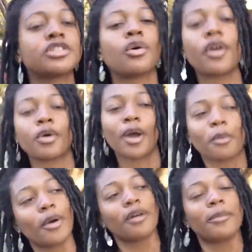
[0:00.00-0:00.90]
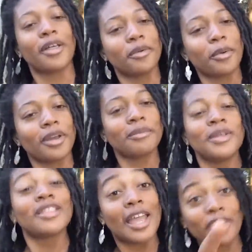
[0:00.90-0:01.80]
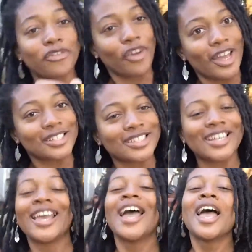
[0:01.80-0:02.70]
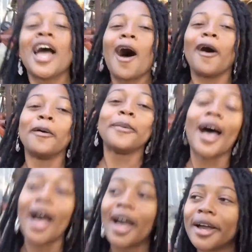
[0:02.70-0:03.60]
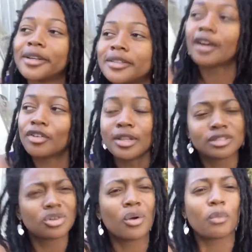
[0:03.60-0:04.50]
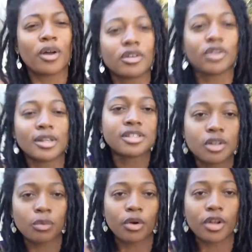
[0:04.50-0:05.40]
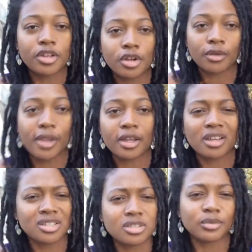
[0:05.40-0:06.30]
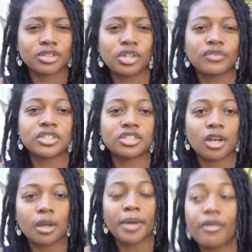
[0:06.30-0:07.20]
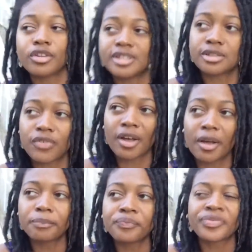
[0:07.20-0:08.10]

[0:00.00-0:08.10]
is going quite well, by the way. Thanks for asking. Everything's going well. I still work like a customer service job. Everything's fine.